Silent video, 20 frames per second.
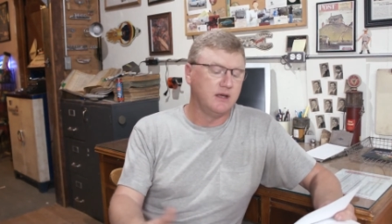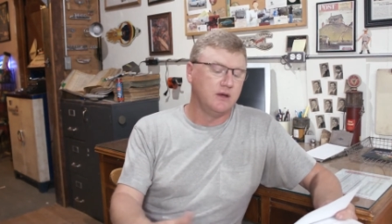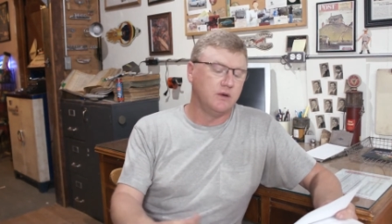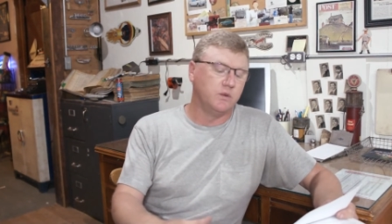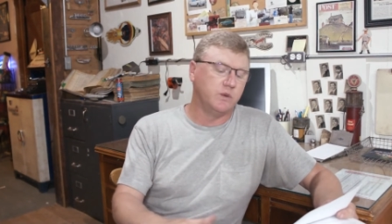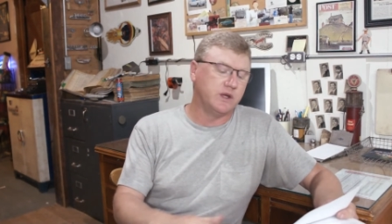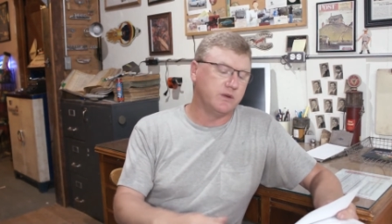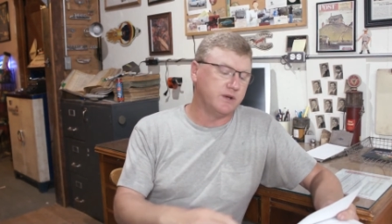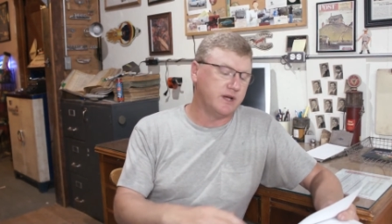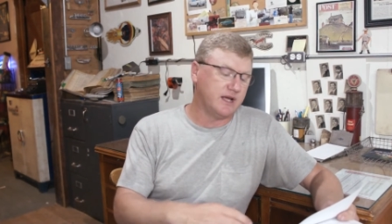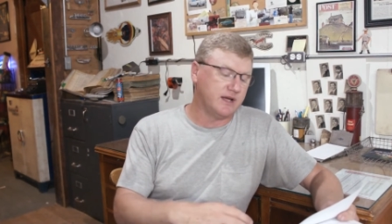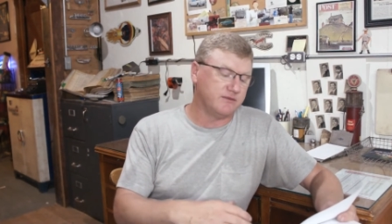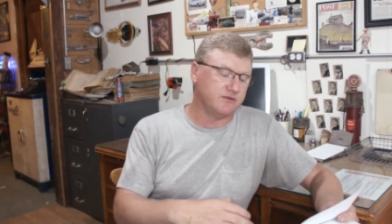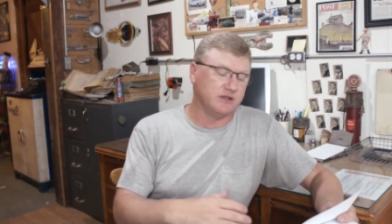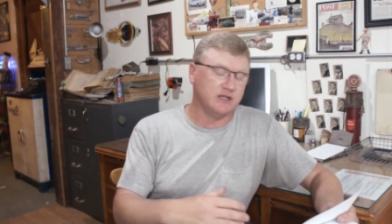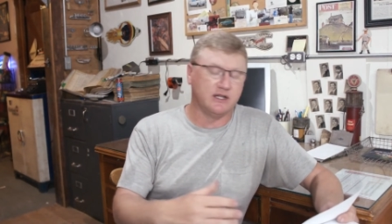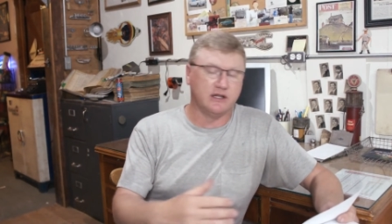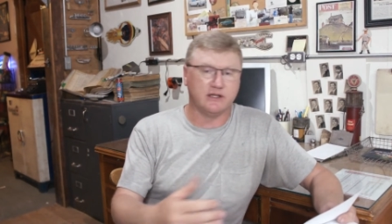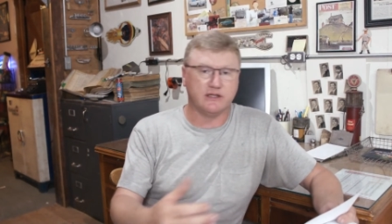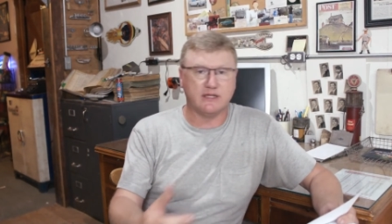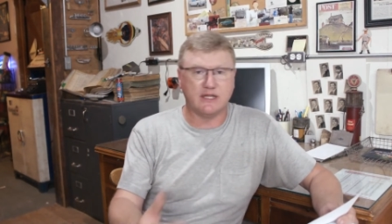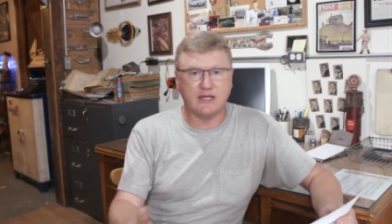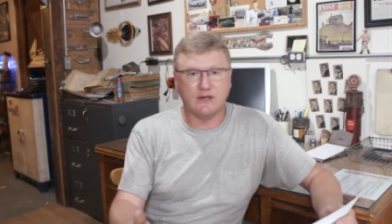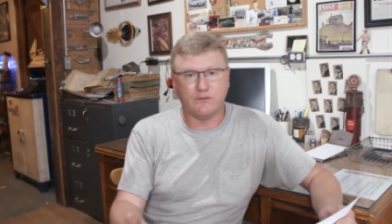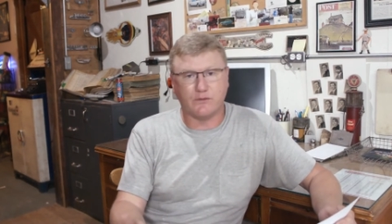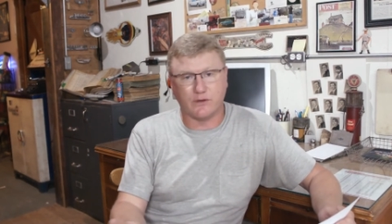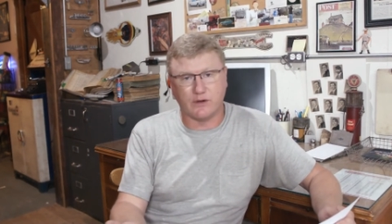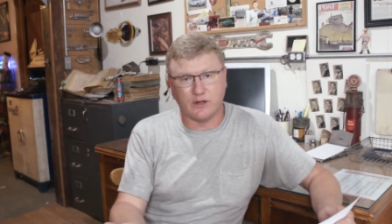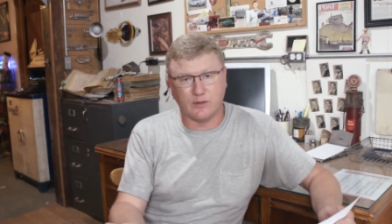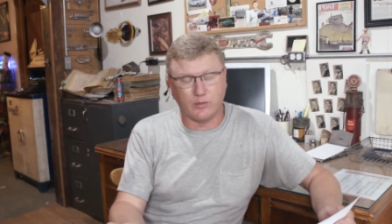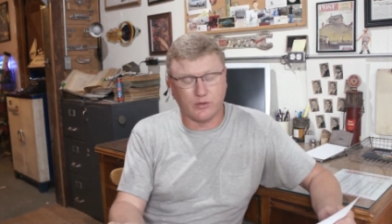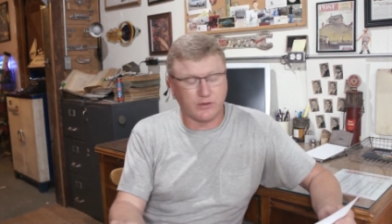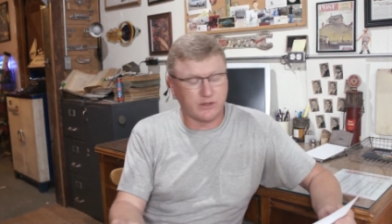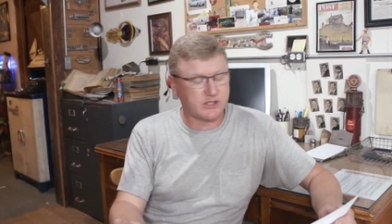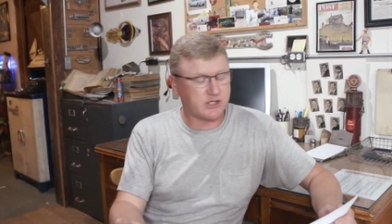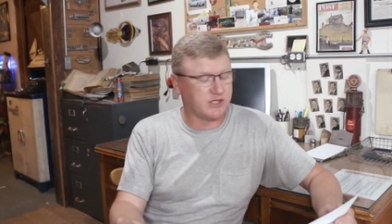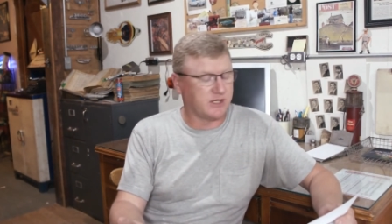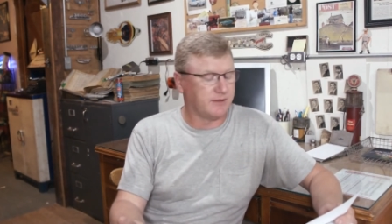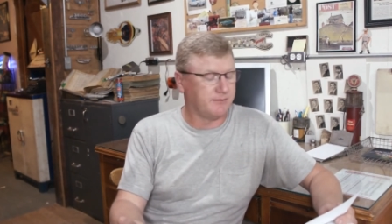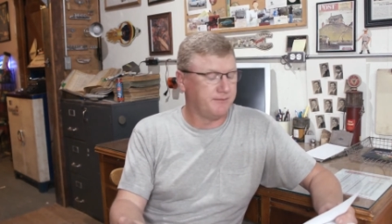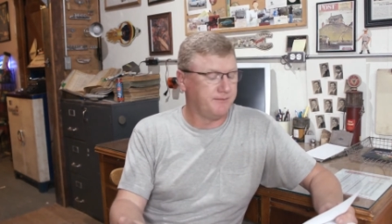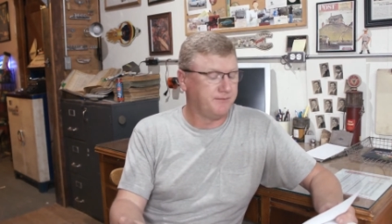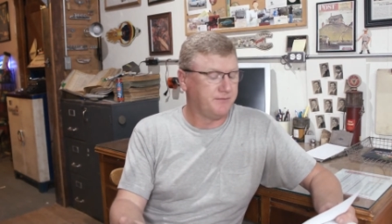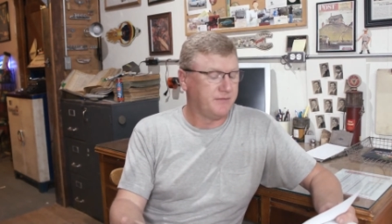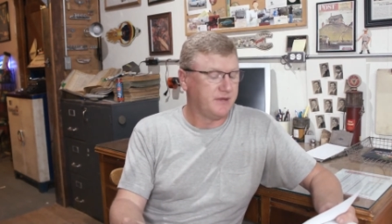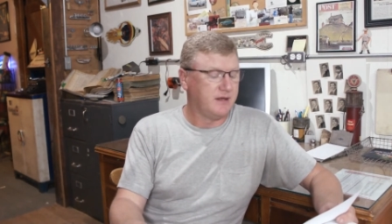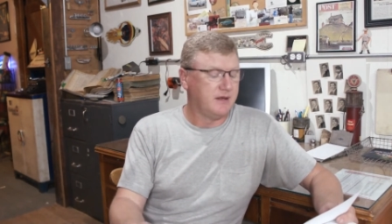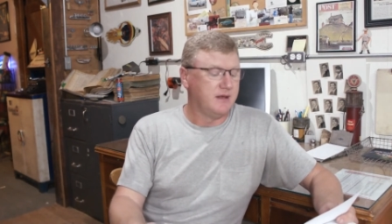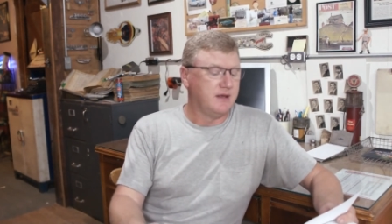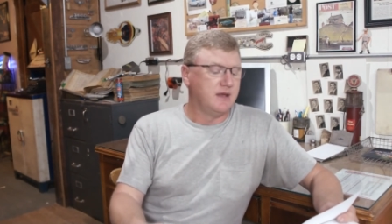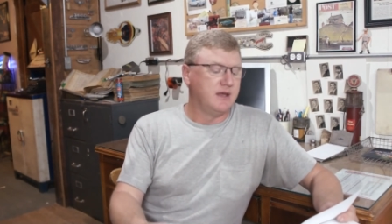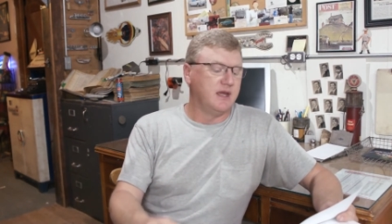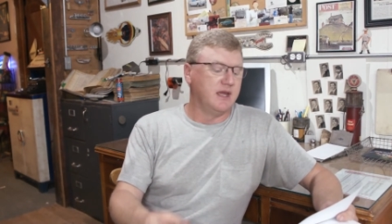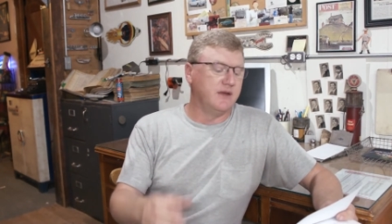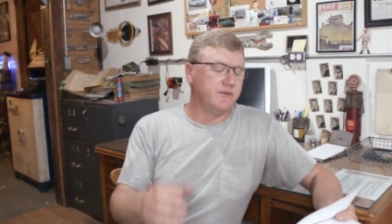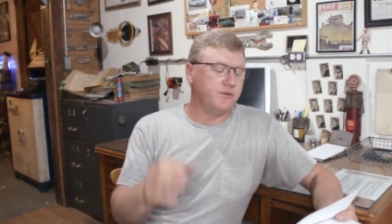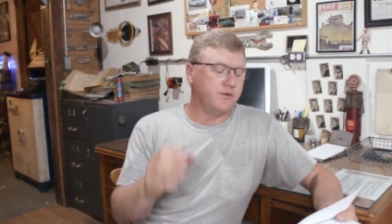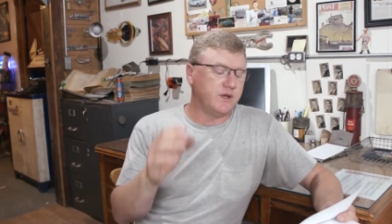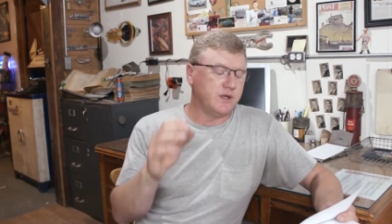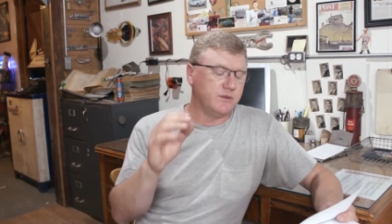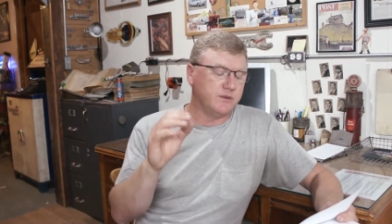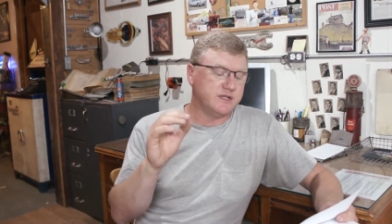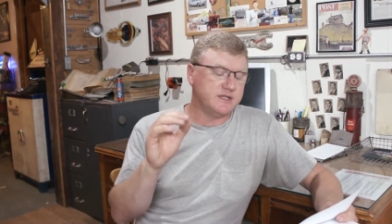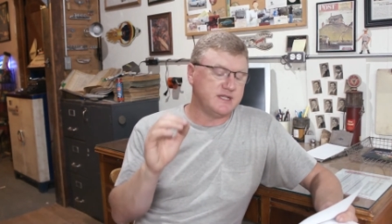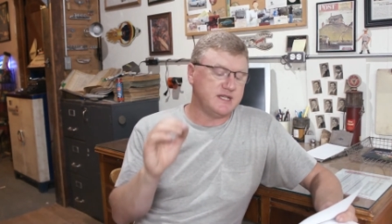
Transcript: we would have little need for abortion. If we would